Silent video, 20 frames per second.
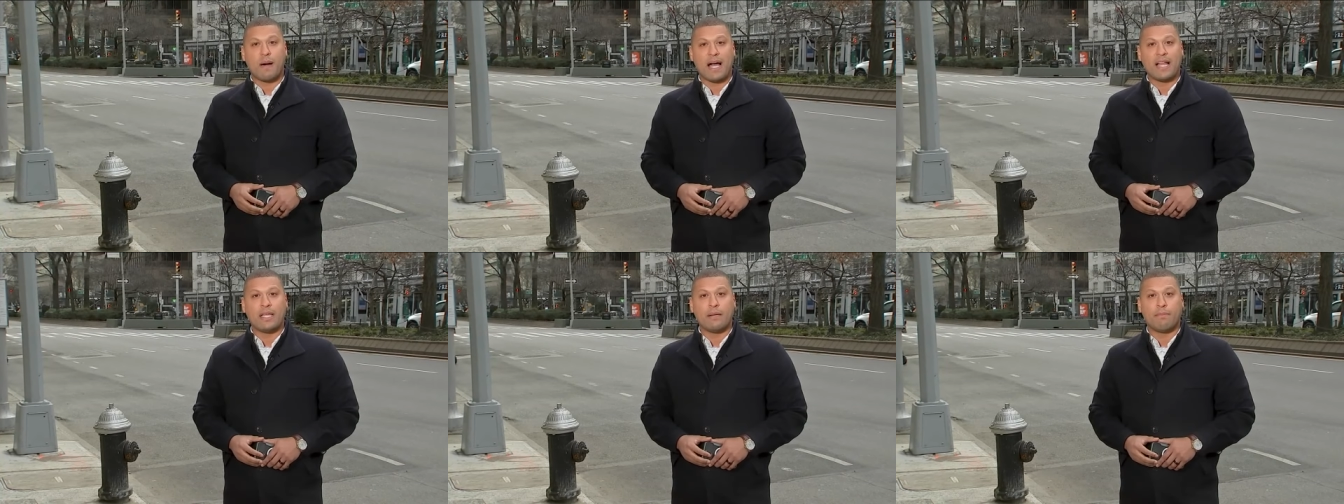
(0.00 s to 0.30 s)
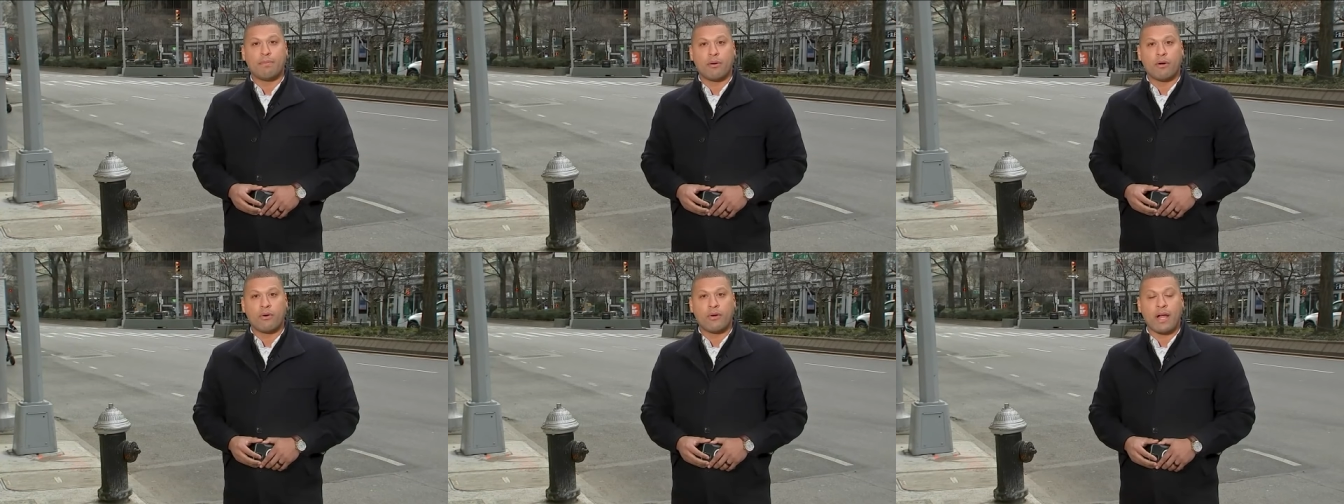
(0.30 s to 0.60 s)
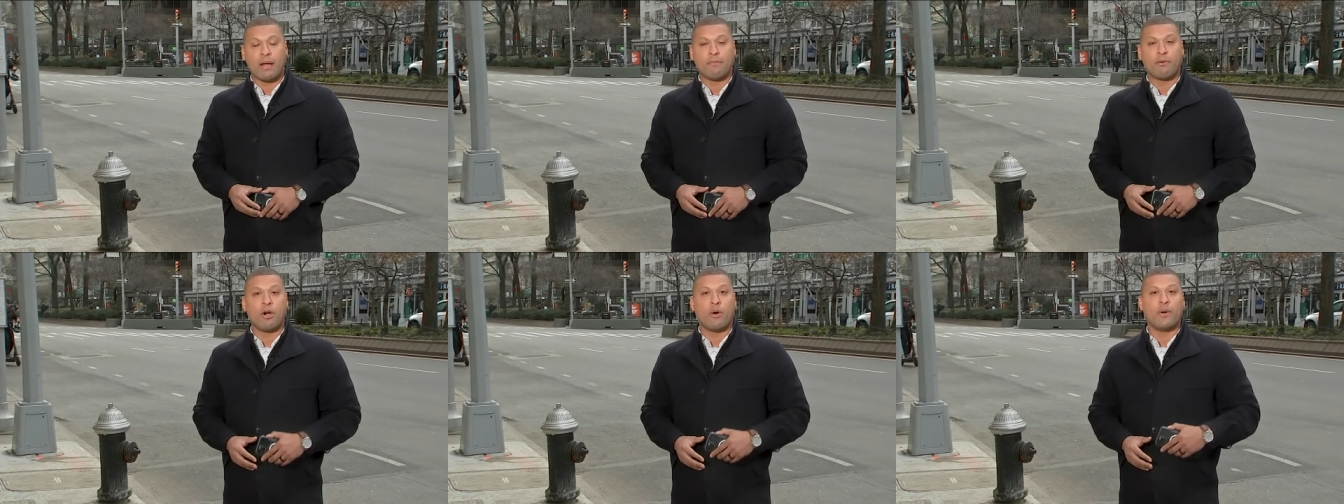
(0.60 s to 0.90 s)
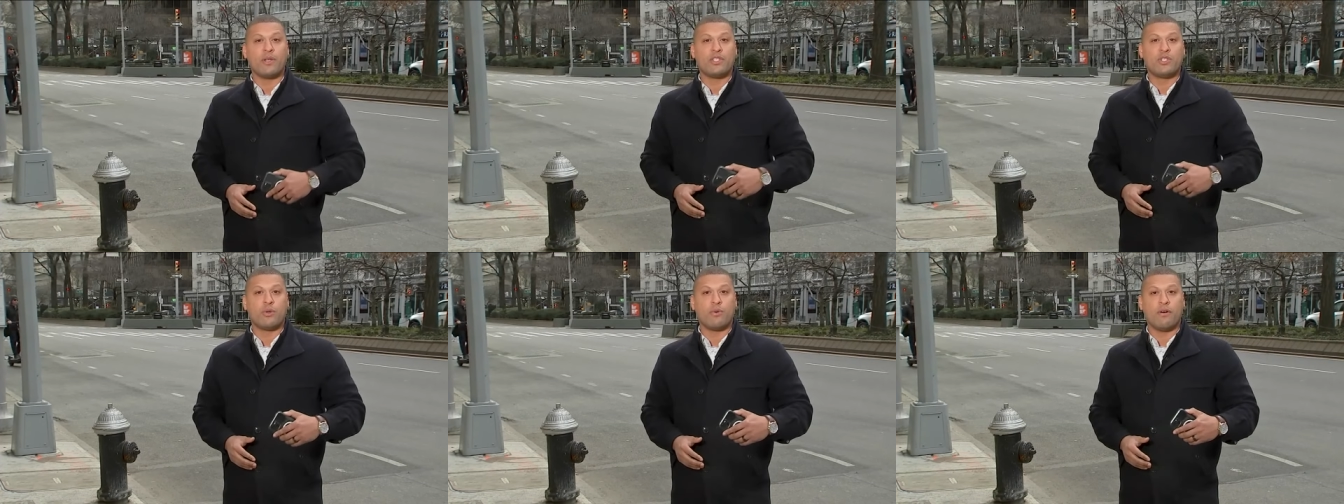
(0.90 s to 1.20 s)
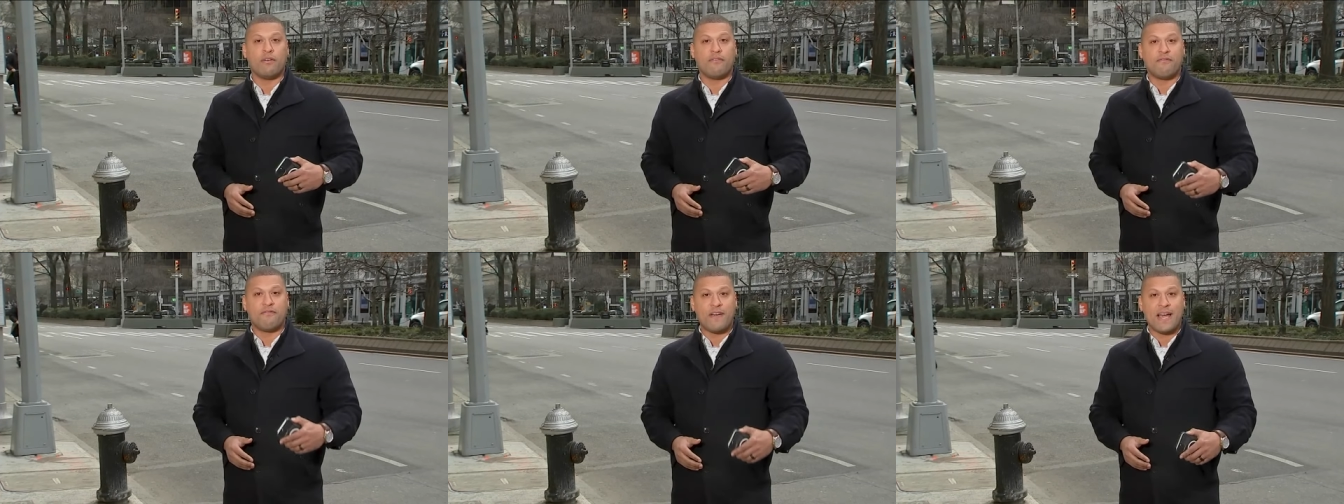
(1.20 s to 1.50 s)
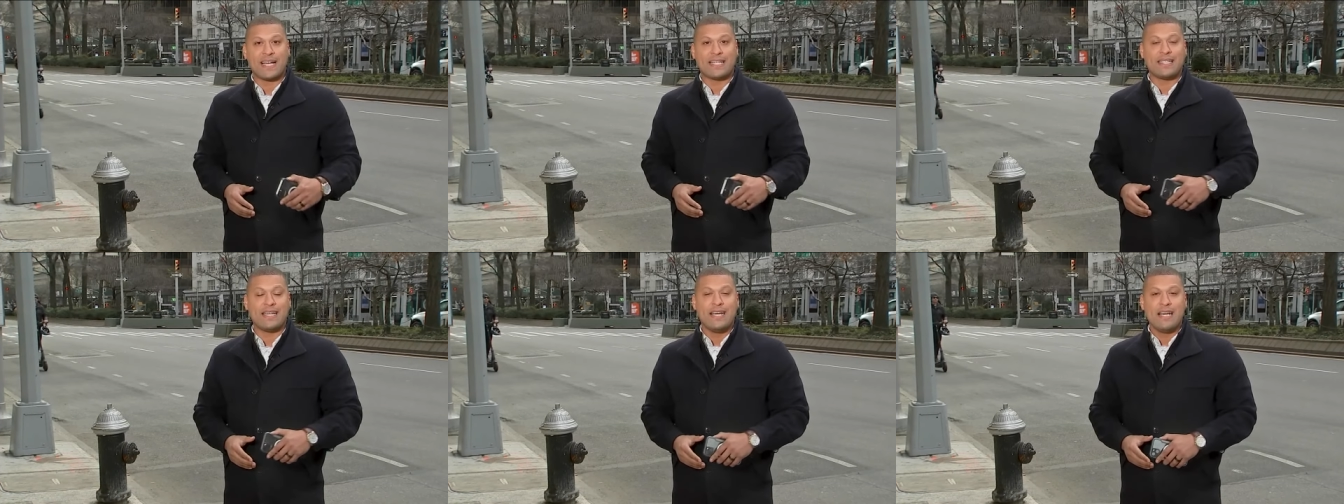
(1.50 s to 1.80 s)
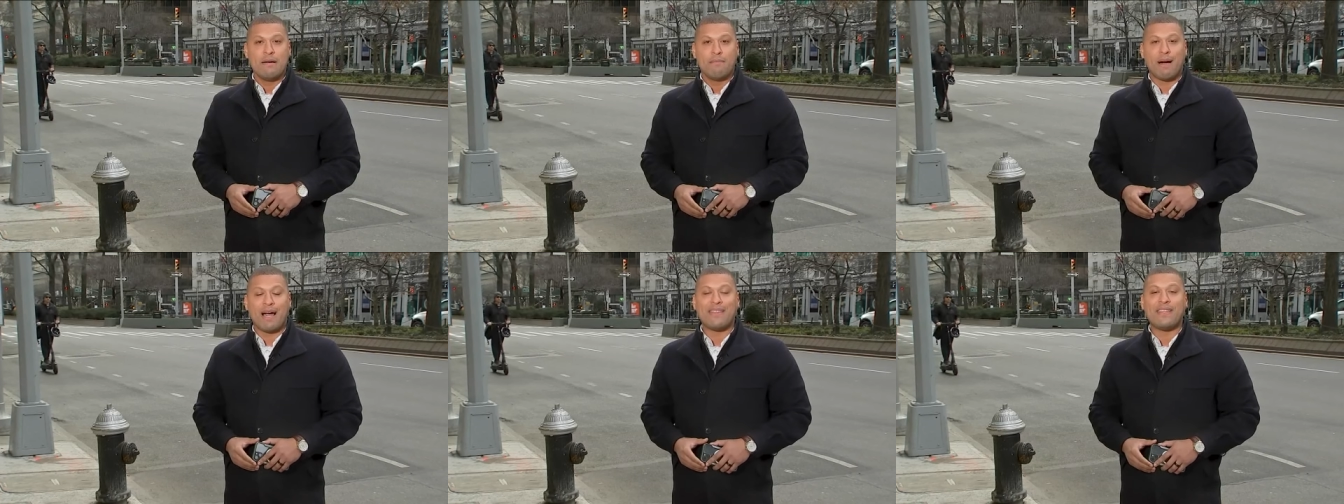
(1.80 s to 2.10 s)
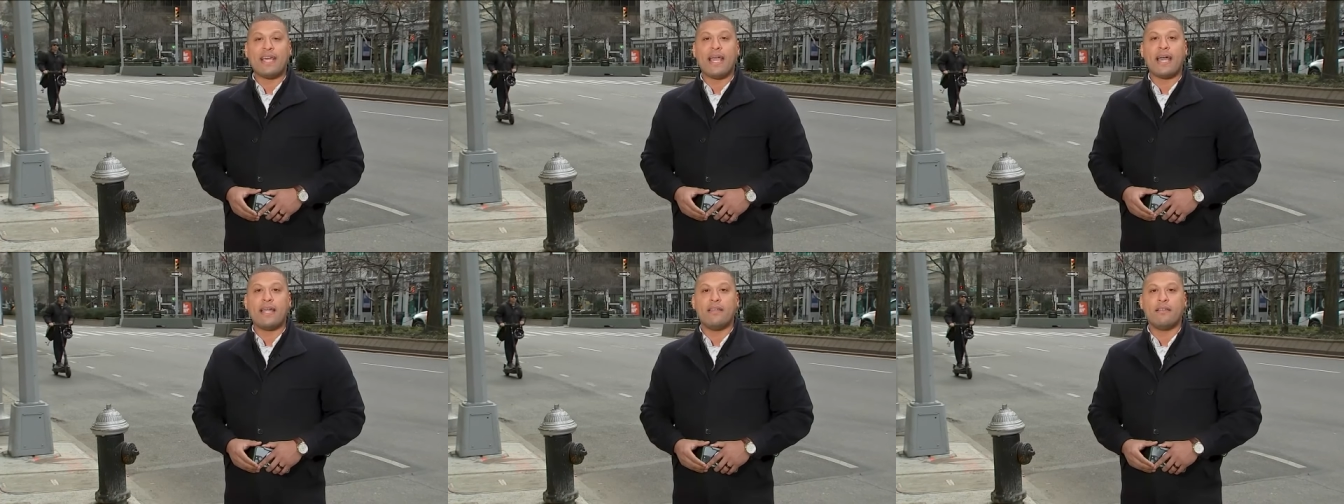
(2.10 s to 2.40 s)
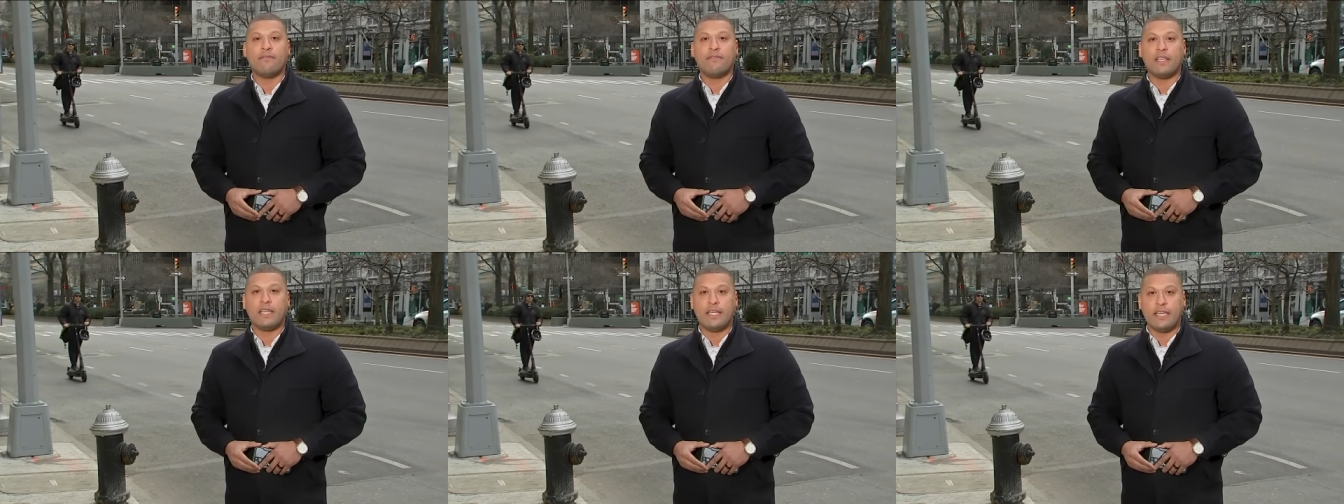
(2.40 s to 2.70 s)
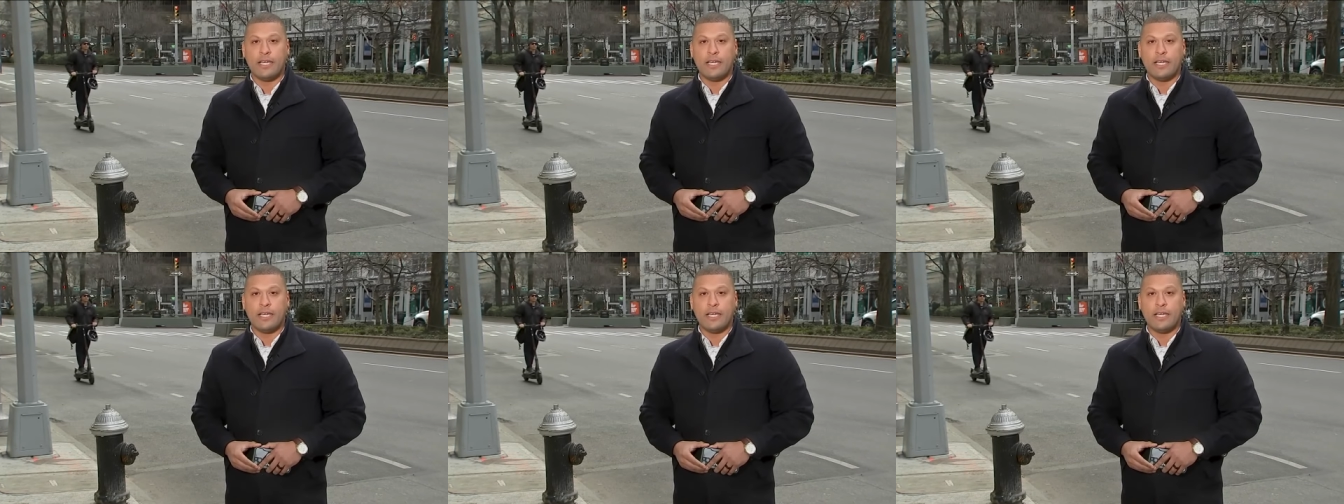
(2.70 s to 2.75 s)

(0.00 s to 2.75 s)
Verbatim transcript: pilot program go into effect by the end of the